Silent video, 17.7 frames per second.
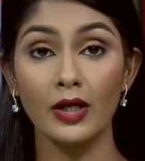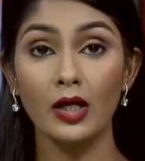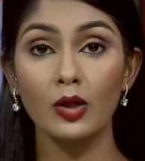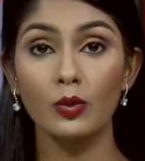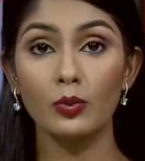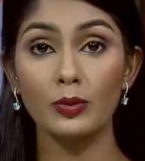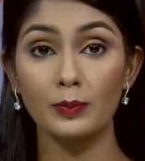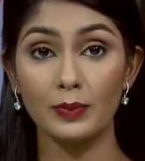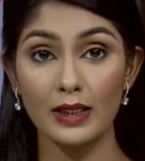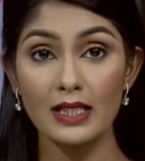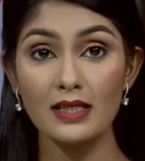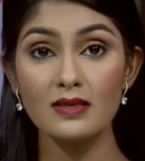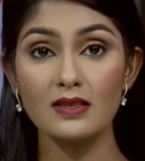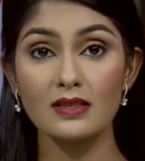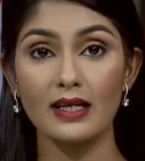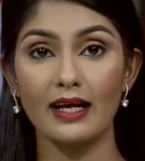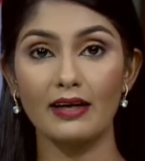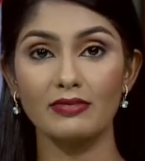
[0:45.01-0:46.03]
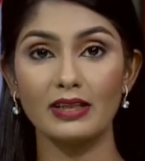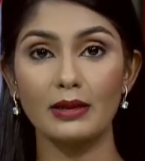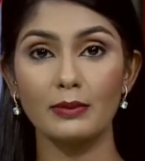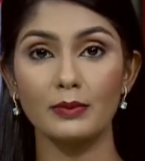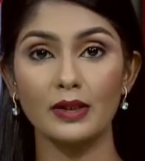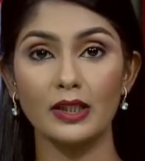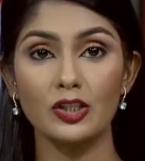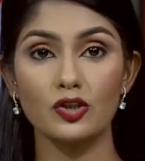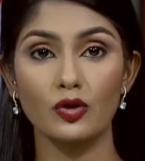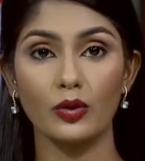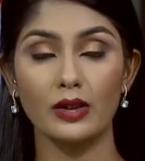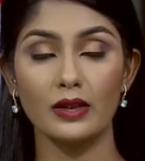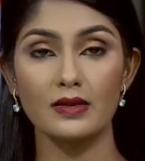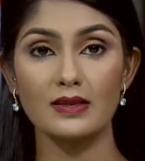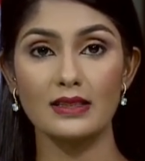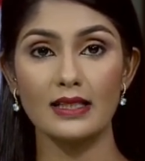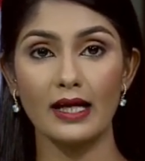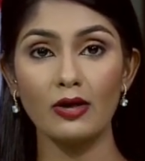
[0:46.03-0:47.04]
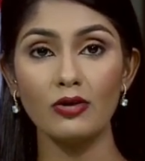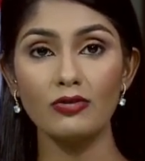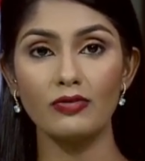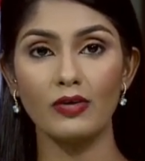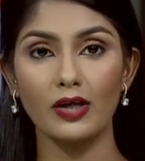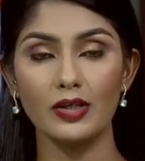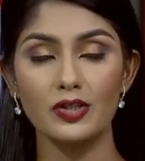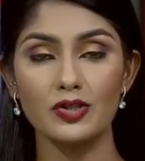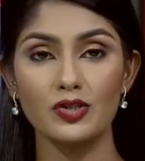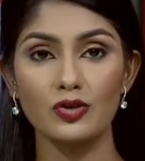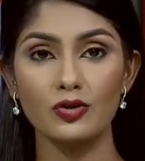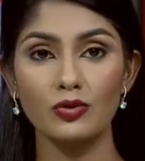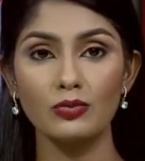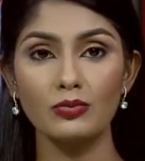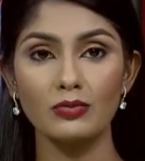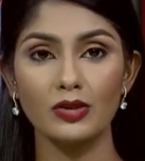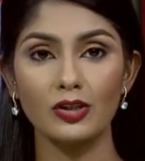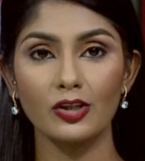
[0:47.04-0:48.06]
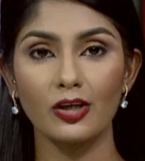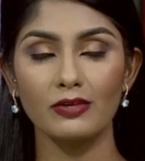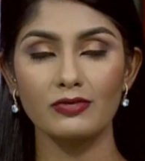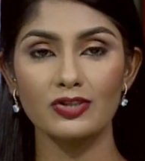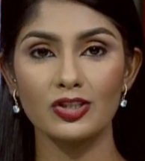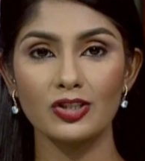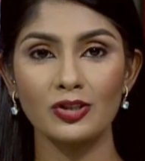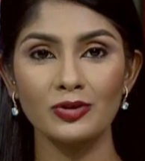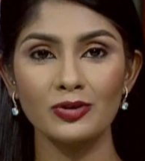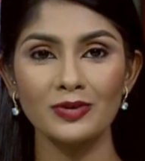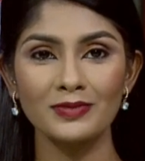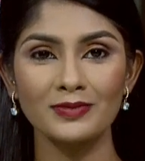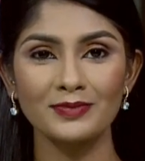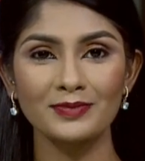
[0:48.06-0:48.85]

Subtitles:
We're pleased to have Kimberly join us now via Zoom. Good afternoon.